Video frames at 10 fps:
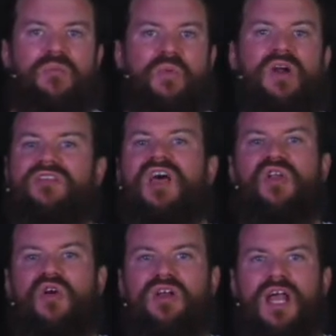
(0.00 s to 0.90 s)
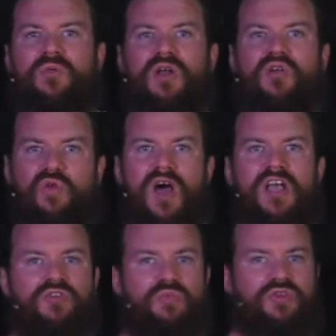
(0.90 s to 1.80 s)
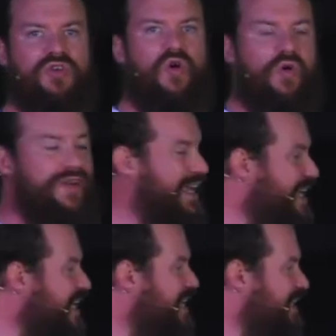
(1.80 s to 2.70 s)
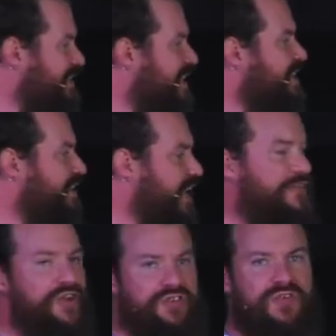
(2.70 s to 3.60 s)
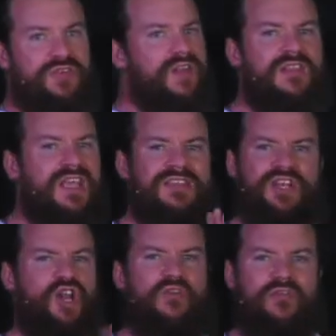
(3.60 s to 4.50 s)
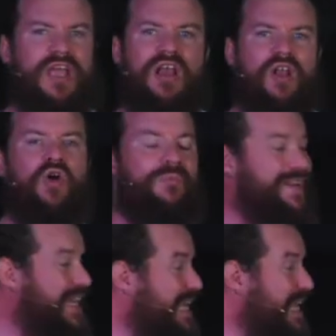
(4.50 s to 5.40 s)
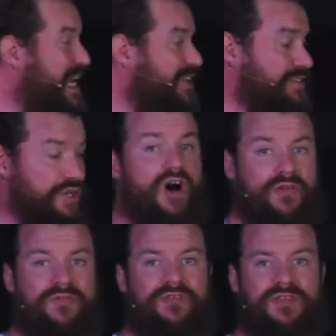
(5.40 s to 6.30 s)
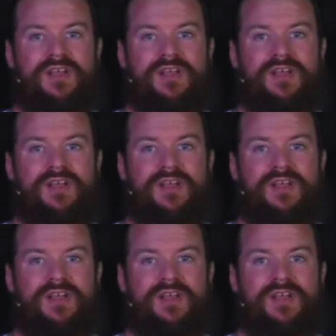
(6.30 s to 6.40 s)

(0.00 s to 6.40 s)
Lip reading: But what does that look like? Well, Christ, we're told, is the definition of, not that he's loving alone, but he is love.